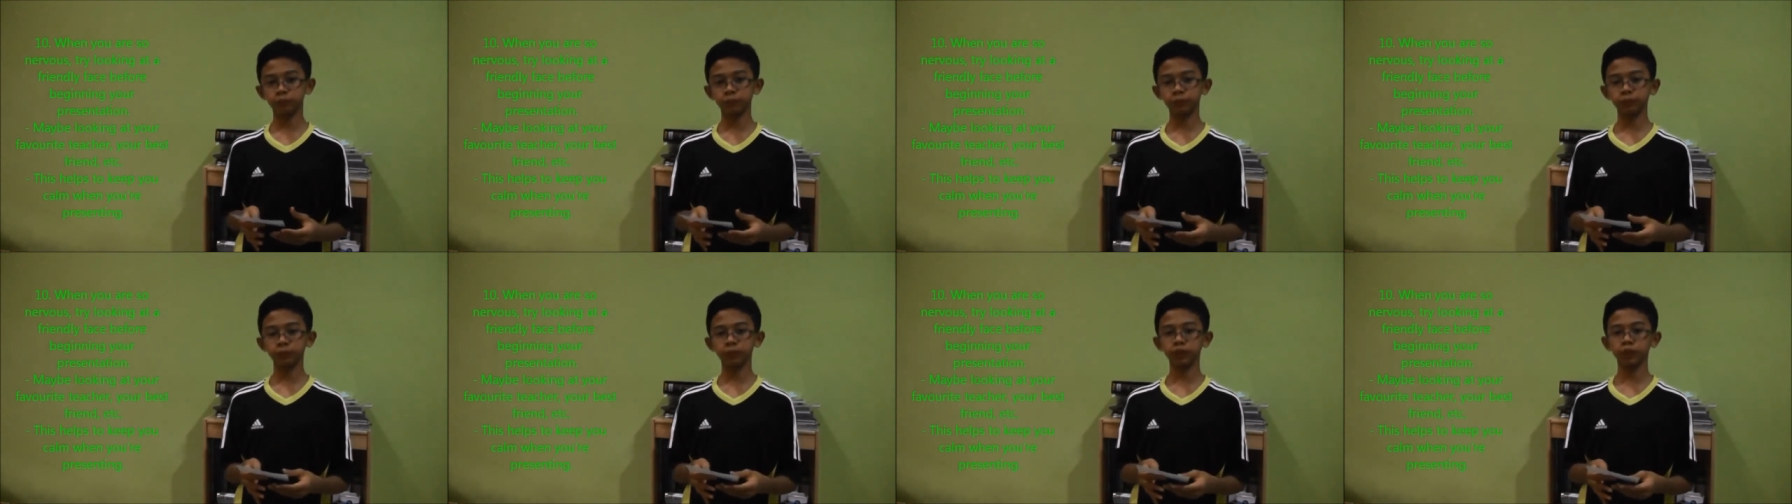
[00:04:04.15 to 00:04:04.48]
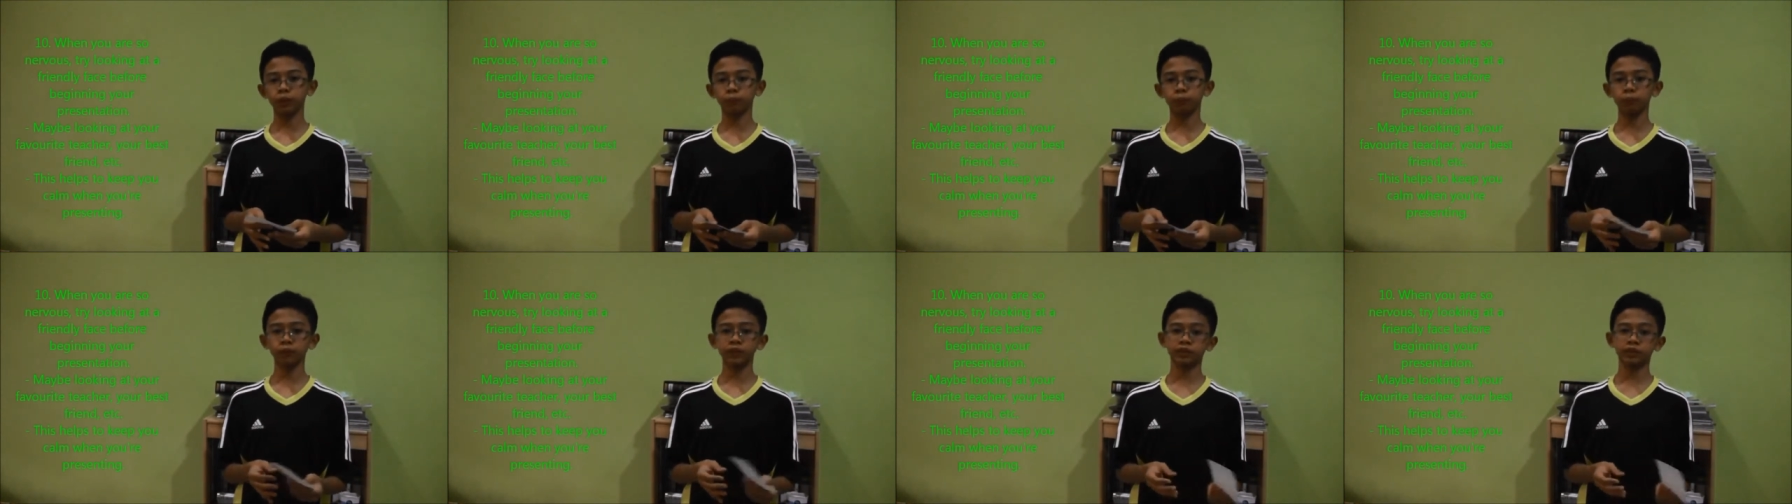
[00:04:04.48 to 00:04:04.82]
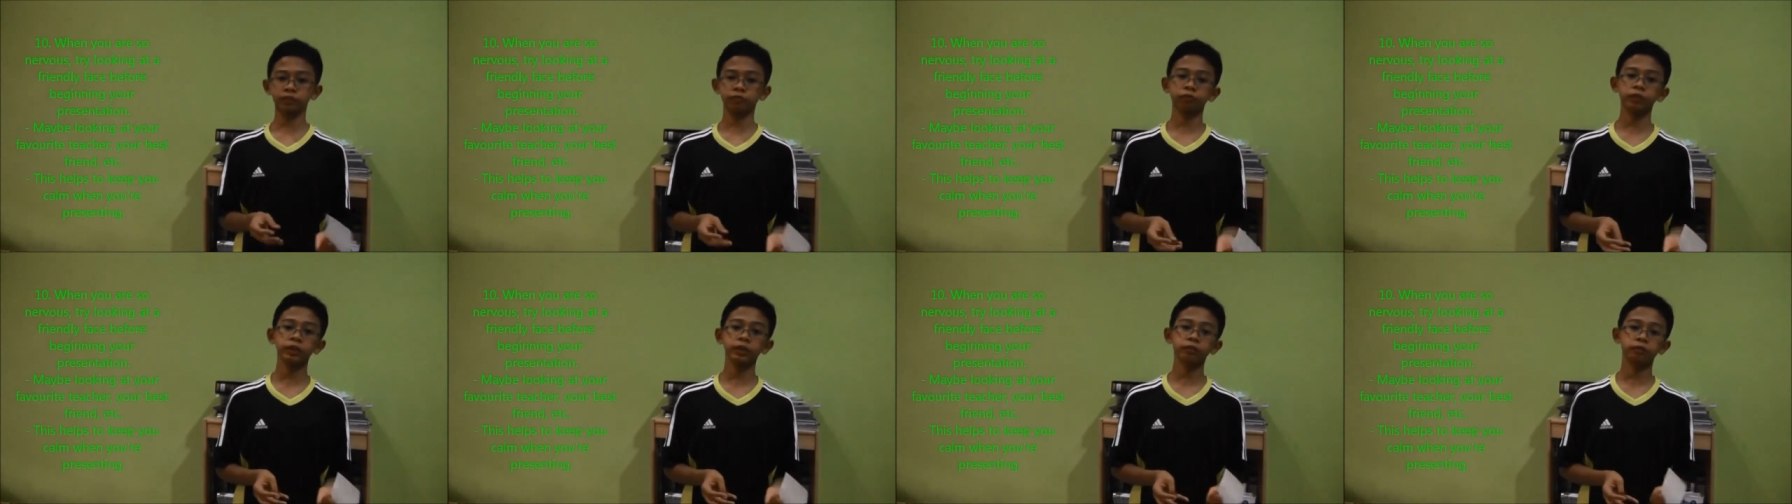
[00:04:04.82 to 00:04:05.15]
Maybe your
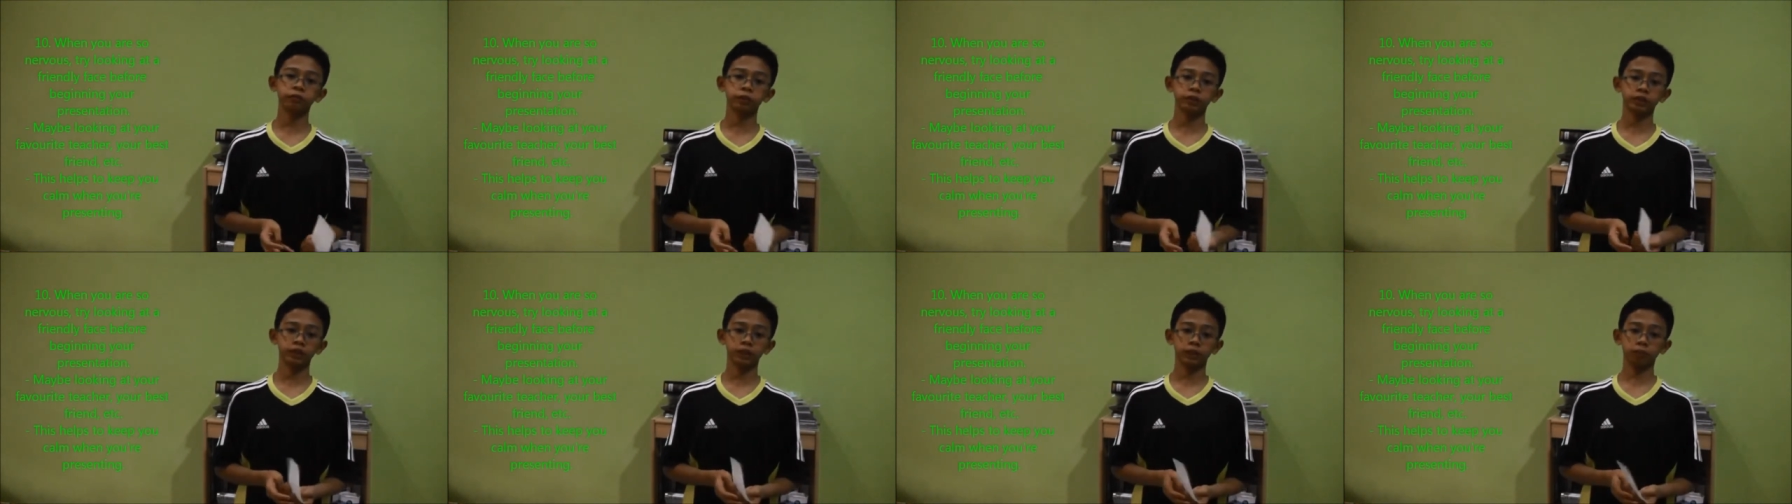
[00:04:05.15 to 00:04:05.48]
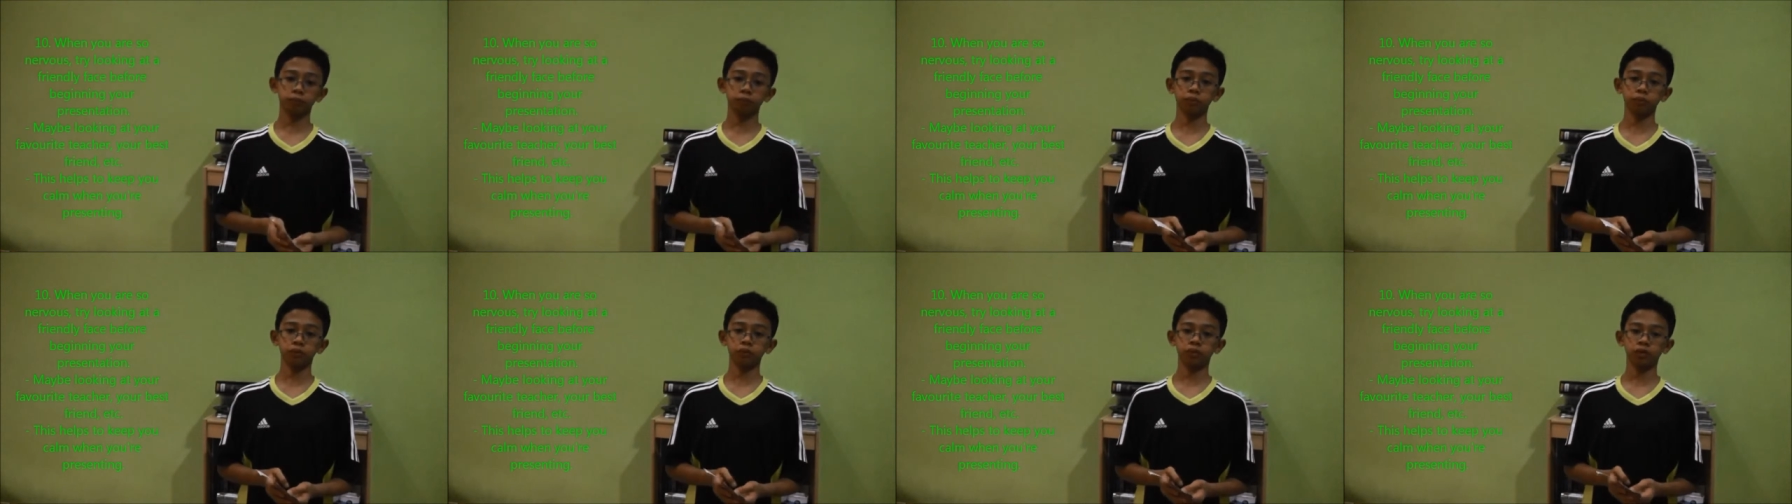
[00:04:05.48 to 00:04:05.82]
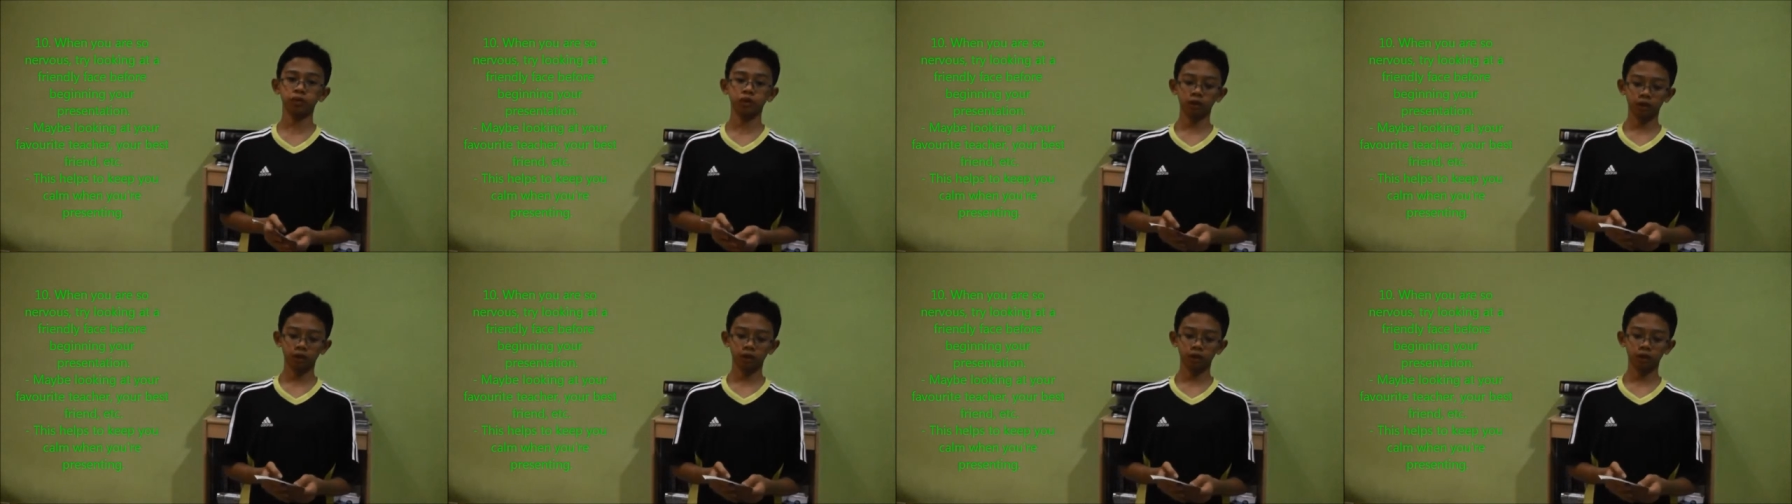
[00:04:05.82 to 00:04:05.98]
best friend, for example,